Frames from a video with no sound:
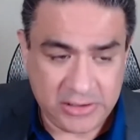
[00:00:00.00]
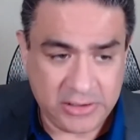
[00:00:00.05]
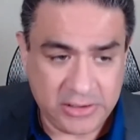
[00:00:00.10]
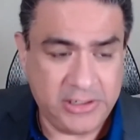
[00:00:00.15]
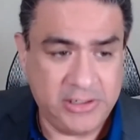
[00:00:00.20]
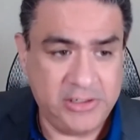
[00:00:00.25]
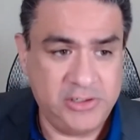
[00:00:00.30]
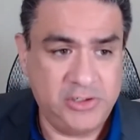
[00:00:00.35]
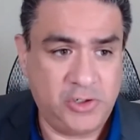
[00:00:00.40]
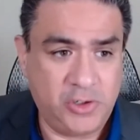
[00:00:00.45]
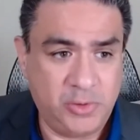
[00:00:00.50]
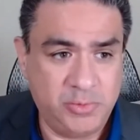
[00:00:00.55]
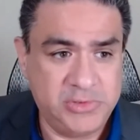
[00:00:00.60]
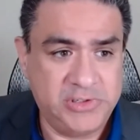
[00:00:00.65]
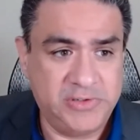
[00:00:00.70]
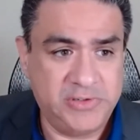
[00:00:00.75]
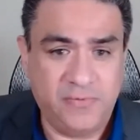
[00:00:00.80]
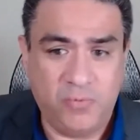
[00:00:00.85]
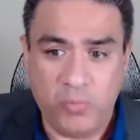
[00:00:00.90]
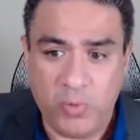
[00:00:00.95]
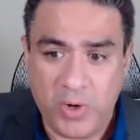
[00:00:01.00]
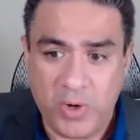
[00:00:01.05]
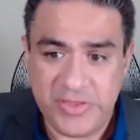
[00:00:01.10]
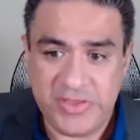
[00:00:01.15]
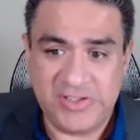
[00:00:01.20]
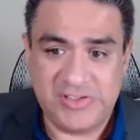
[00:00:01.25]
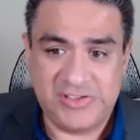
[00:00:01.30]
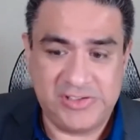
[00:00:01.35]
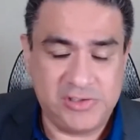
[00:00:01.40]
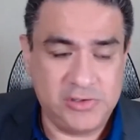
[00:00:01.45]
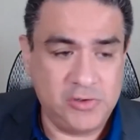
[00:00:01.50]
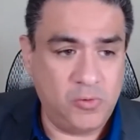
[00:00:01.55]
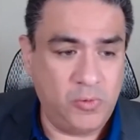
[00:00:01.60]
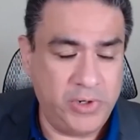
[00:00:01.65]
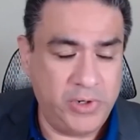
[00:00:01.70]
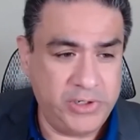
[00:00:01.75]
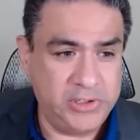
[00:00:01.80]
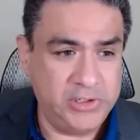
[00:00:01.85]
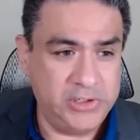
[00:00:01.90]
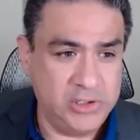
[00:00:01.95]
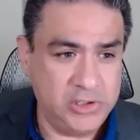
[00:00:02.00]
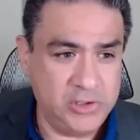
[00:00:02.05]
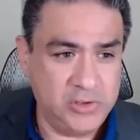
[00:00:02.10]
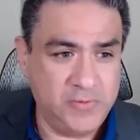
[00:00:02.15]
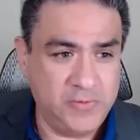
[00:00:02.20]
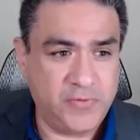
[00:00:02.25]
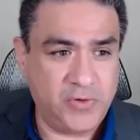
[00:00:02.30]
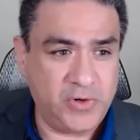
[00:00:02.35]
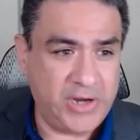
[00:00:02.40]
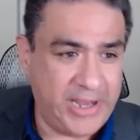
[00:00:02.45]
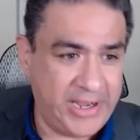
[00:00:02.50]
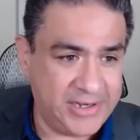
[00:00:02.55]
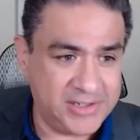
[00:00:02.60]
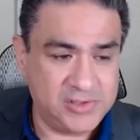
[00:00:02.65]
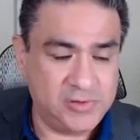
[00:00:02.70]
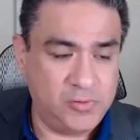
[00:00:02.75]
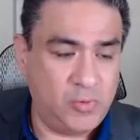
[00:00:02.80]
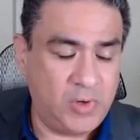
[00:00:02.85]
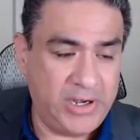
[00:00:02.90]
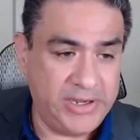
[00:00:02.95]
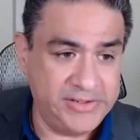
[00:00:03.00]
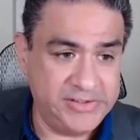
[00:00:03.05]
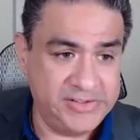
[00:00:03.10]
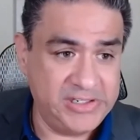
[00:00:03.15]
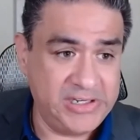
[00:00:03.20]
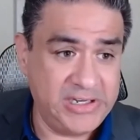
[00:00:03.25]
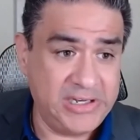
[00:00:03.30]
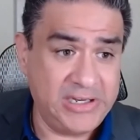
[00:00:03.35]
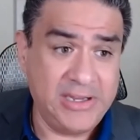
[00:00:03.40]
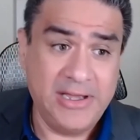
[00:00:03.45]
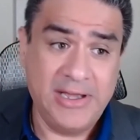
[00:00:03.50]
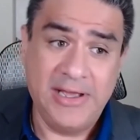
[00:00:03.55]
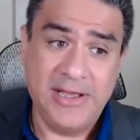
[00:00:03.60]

in terms of what this is going to do for X, Y, Z.